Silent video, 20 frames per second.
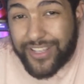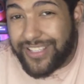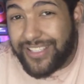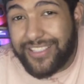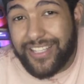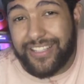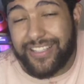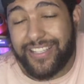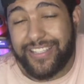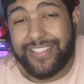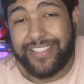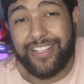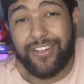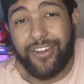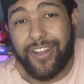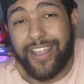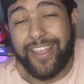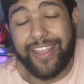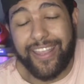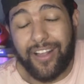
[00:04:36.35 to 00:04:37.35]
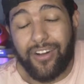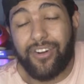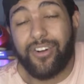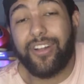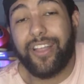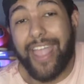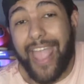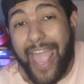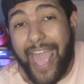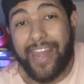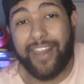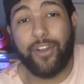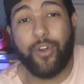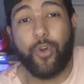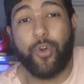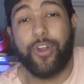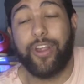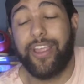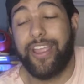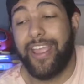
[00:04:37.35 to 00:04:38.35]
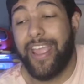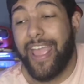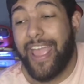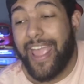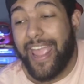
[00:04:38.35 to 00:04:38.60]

statistical category